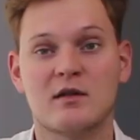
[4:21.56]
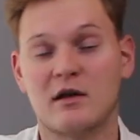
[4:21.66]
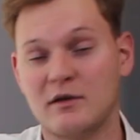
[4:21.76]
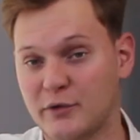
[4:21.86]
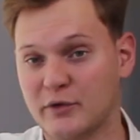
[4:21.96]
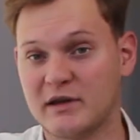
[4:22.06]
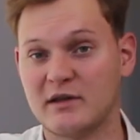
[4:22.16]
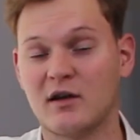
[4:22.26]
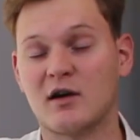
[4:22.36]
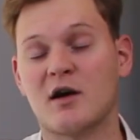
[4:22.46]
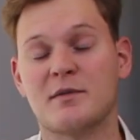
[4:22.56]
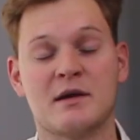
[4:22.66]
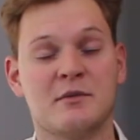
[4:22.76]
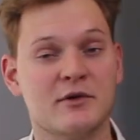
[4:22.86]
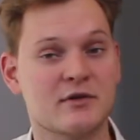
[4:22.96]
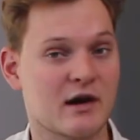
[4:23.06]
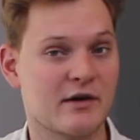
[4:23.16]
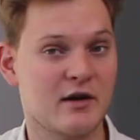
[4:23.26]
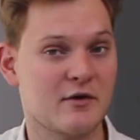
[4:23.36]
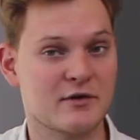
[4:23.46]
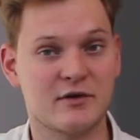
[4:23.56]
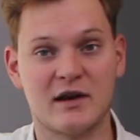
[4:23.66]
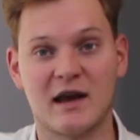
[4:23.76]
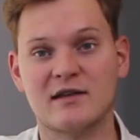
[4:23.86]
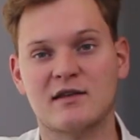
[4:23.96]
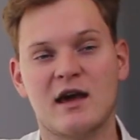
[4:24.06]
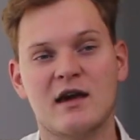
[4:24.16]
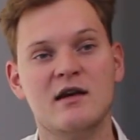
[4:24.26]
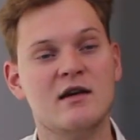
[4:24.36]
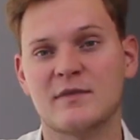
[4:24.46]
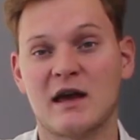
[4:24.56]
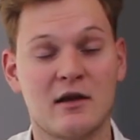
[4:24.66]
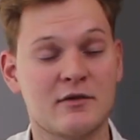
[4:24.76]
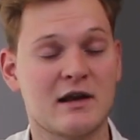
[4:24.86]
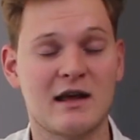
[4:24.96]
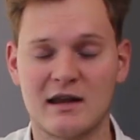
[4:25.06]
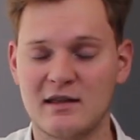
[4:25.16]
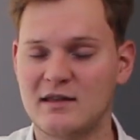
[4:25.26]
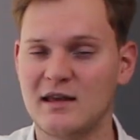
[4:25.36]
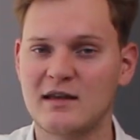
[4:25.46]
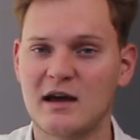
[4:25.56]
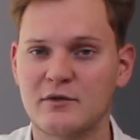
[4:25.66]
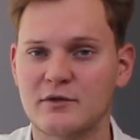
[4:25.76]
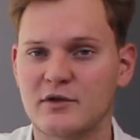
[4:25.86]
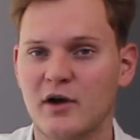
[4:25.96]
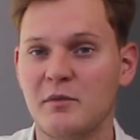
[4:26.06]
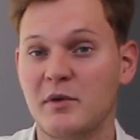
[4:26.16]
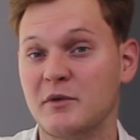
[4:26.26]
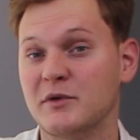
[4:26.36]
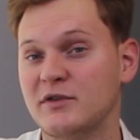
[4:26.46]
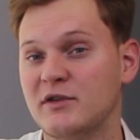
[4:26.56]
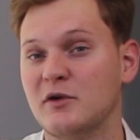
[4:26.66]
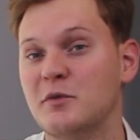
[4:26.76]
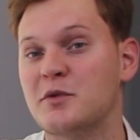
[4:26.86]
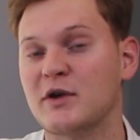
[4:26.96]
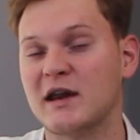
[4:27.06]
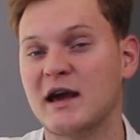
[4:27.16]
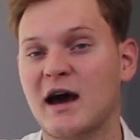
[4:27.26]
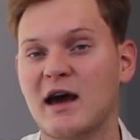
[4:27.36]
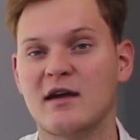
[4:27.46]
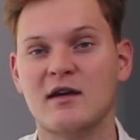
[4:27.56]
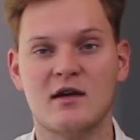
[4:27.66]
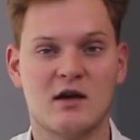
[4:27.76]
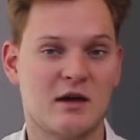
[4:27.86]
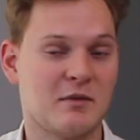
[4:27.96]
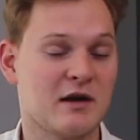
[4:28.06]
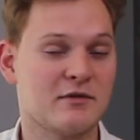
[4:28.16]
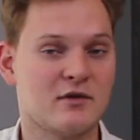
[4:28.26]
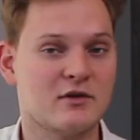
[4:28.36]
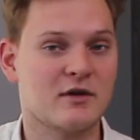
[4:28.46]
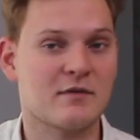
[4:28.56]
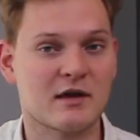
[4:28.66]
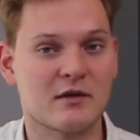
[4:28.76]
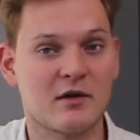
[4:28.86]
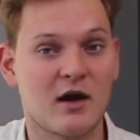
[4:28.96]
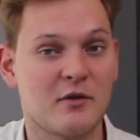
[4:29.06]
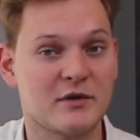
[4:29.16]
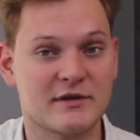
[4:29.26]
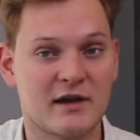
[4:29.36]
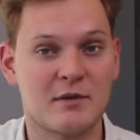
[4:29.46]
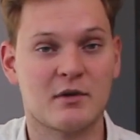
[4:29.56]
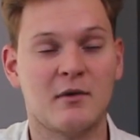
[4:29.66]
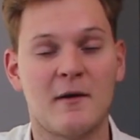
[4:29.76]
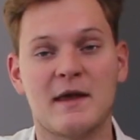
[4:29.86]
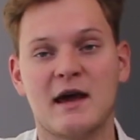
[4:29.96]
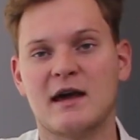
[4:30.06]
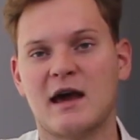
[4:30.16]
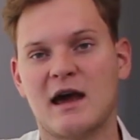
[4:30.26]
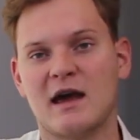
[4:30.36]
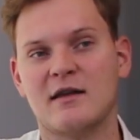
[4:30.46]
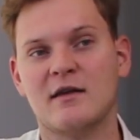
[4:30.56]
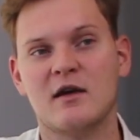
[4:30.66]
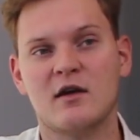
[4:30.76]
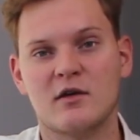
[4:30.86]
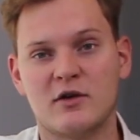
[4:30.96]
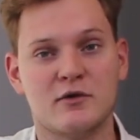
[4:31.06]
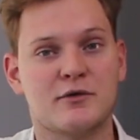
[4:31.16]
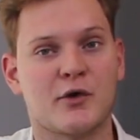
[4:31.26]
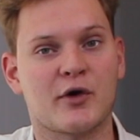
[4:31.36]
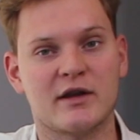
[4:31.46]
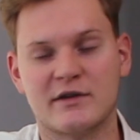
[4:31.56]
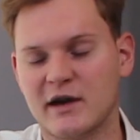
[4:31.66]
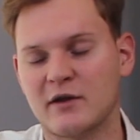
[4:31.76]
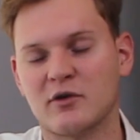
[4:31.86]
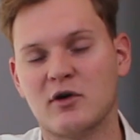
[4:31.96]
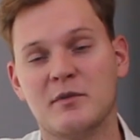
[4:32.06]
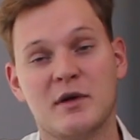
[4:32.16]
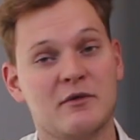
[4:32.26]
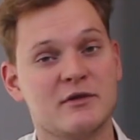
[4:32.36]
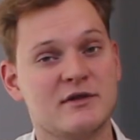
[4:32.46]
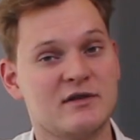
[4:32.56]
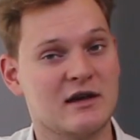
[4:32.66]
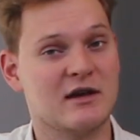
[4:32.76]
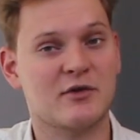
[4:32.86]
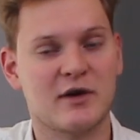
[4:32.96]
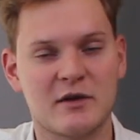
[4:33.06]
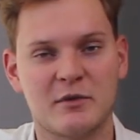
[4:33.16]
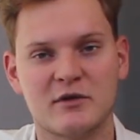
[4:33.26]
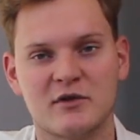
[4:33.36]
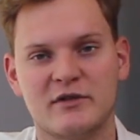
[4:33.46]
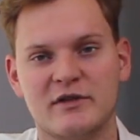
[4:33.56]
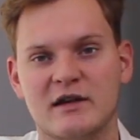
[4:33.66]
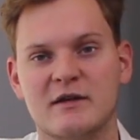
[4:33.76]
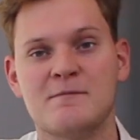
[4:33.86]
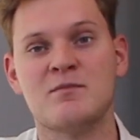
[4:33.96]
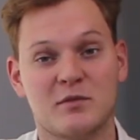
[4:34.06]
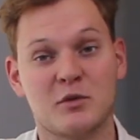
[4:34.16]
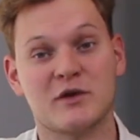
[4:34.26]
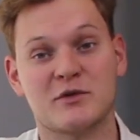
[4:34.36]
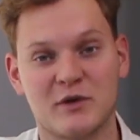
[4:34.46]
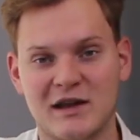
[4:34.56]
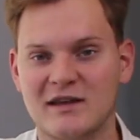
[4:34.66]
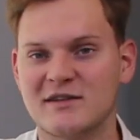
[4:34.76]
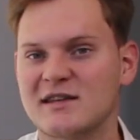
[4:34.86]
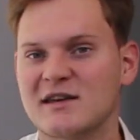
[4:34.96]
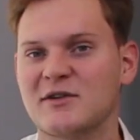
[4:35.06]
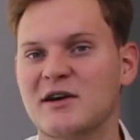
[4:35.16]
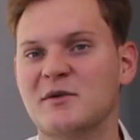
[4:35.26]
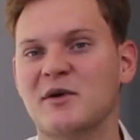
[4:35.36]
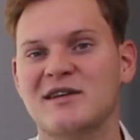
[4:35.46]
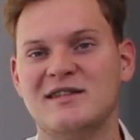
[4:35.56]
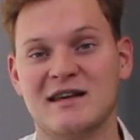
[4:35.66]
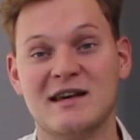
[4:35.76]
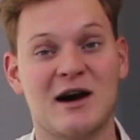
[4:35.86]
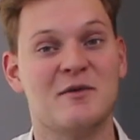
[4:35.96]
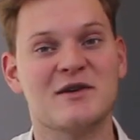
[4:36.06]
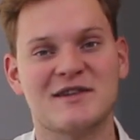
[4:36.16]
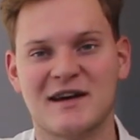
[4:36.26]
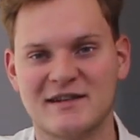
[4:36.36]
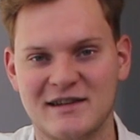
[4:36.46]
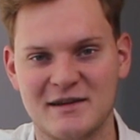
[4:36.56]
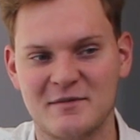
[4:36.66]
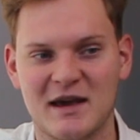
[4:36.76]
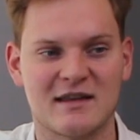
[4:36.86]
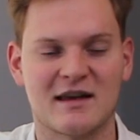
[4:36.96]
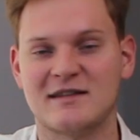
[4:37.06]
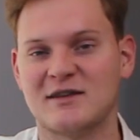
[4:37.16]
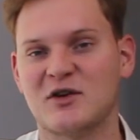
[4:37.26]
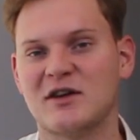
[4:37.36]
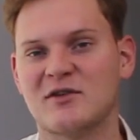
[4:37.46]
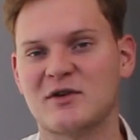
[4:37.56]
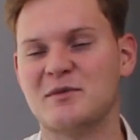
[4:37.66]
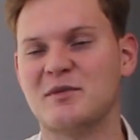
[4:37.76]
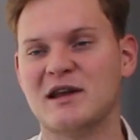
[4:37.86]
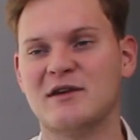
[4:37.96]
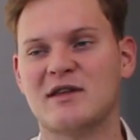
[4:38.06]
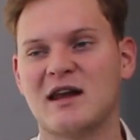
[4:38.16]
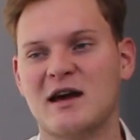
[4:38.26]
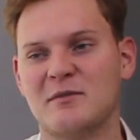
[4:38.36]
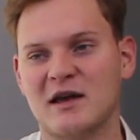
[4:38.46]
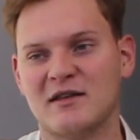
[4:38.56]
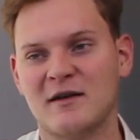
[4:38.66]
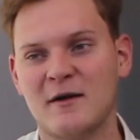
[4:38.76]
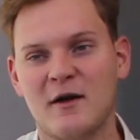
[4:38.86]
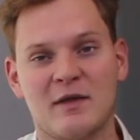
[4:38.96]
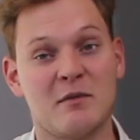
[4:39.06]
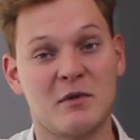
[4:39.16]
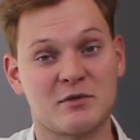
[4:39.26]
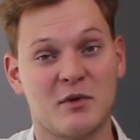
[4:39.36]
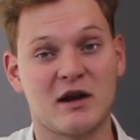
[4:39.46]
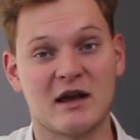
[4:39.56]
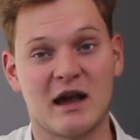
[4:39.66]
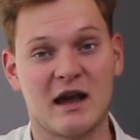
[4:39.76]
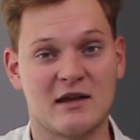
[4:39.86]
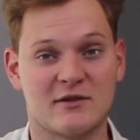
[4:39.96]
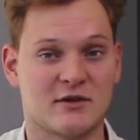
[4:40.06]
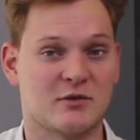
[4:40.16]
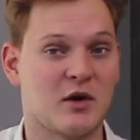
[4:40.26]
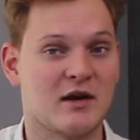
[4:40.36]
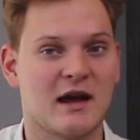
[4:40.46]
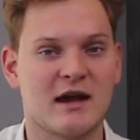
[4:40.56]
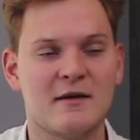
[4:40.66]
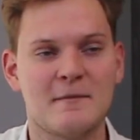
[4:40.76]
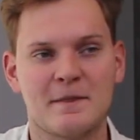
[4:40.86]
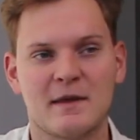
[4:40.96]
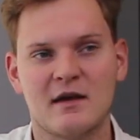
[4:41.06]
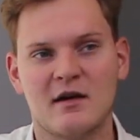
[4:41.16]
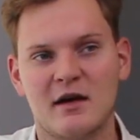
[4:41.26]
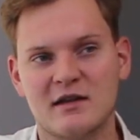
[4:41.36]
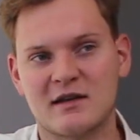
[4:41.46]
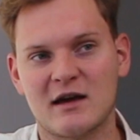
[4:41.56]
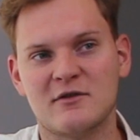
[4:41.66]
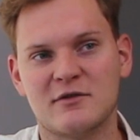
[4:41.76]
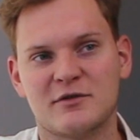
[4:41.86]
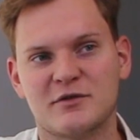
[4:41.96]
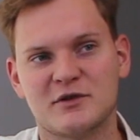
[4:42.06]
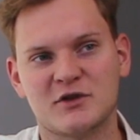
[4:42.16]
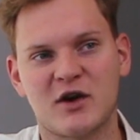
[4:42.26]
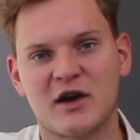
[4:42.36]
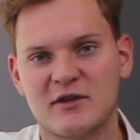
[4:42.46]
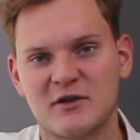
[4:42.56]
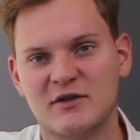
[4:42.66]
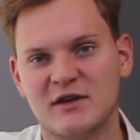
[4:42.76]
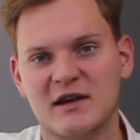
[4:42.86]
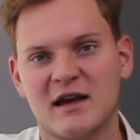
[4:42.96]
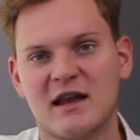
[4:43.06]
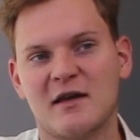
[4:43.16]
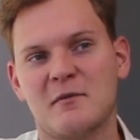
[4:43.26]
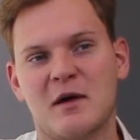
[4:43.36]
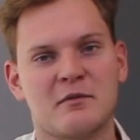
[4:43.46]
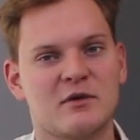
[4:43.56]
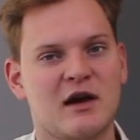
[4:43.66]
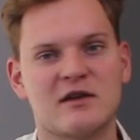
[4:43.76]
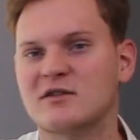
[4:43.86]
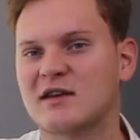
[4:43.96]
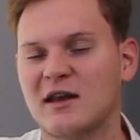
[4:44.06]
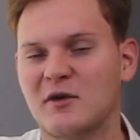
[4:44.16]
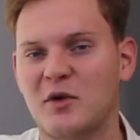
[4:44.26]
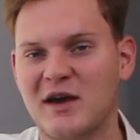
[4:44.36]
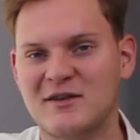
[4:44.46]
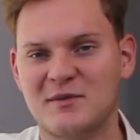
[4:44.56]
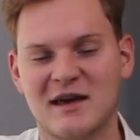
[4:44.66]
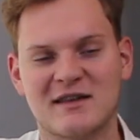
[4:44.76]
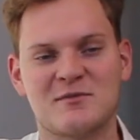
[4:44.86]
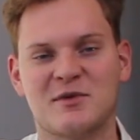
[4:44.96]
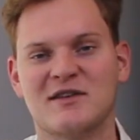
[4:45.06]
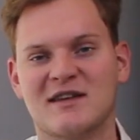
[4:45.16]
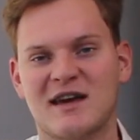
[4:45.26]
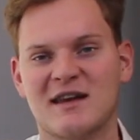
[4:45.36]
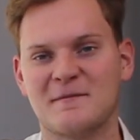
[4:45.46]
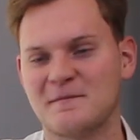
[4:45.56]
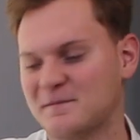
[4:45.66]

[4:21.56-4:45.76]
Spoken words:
Now the $40 RPM also carried over to the next day. And after that it did kind of drop, but it was still pretty high. It might have to do something with Cyber Monday and Q4 in general, but it was just incredible to see. But what's really just incredible is seeing how much I actually made. I still cannot really believe that I made that much money in just one day. It's kind of shocking to see, and I just cannot wait to be at that point again.